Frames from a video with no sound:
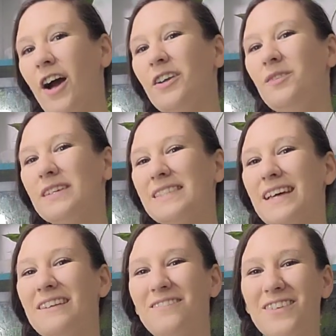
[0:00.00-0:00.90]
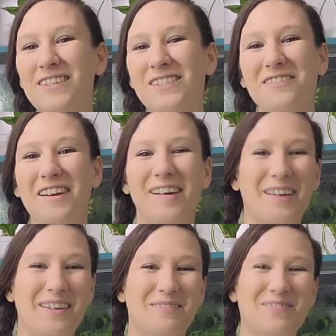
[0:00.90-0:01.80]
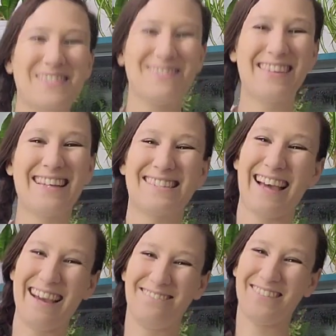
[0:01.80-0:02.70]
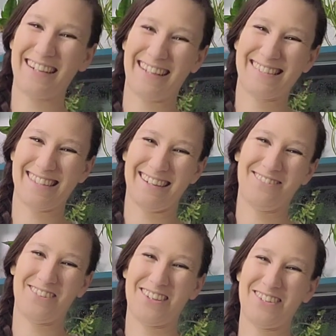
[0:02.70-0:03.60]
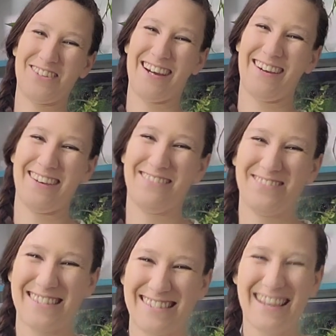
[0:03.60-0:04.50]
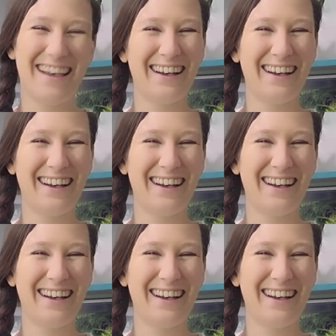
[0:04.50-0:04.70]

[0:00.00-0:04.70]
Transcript: Are you excited for the terrariums? Because I am very excited for the terrariums.